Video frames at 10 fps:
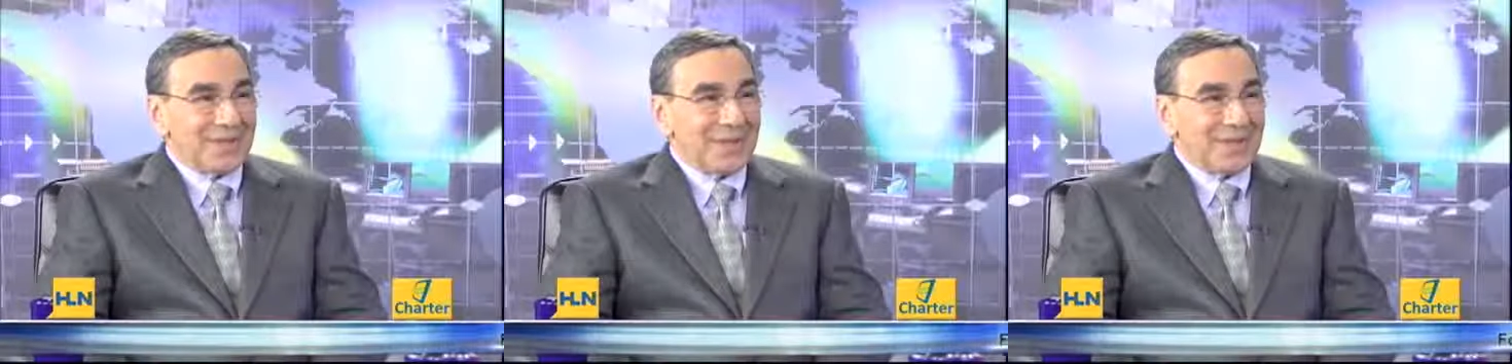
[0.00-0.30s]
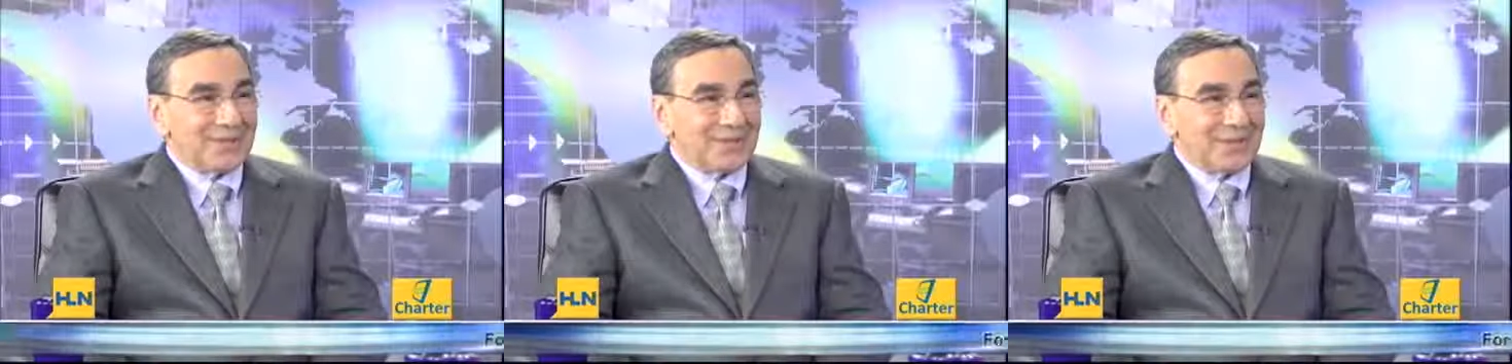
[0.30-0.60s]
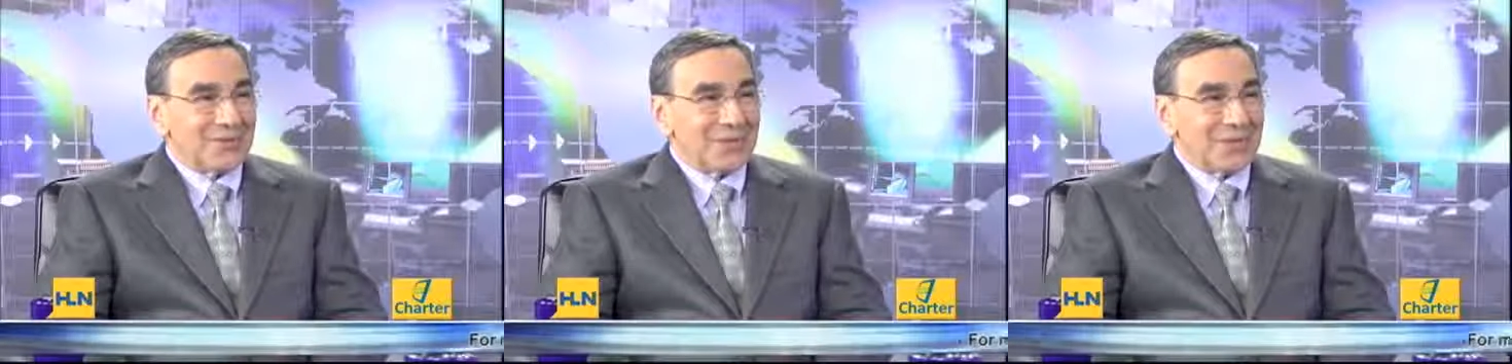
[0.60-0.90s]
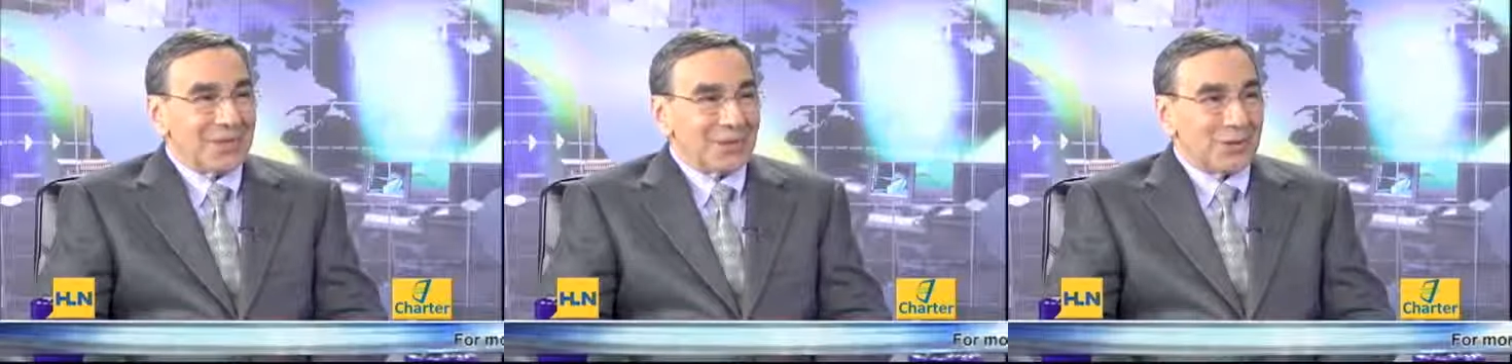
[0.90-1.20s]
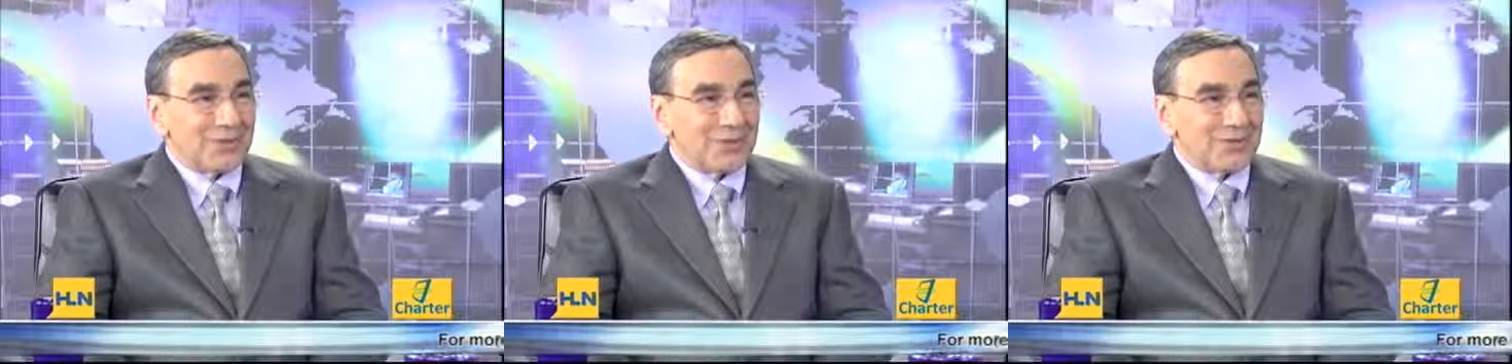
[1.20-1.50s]
enhanced external
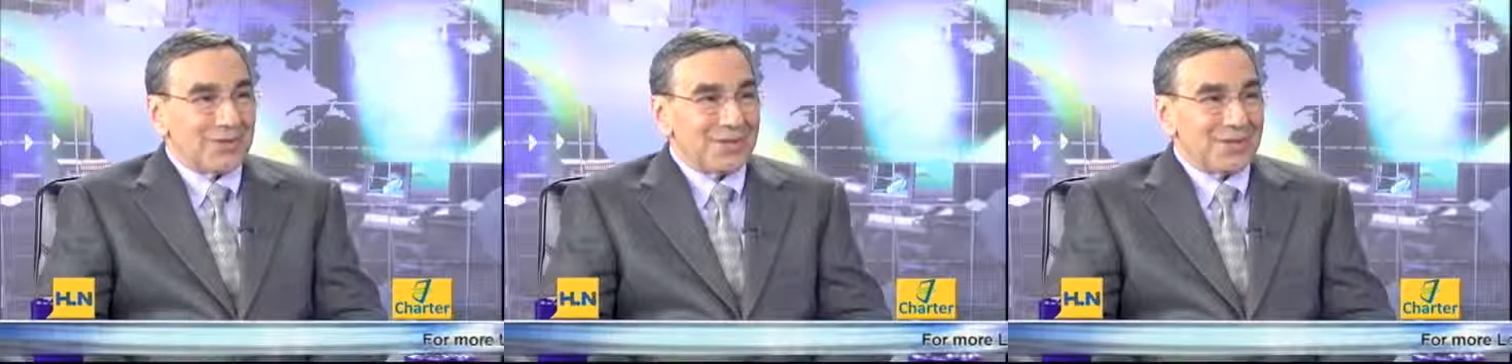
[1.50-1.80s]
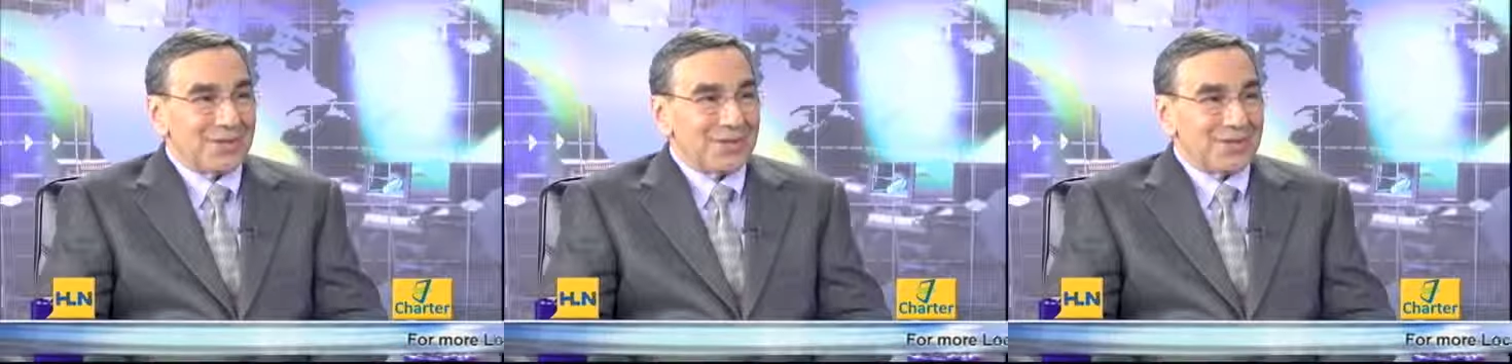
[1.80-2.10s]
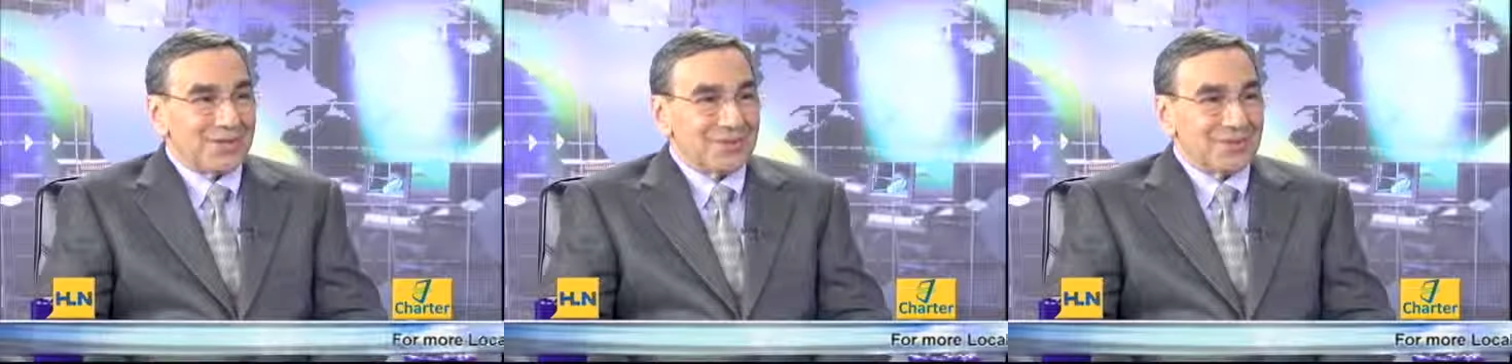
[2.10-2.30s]
counterpulsation, which is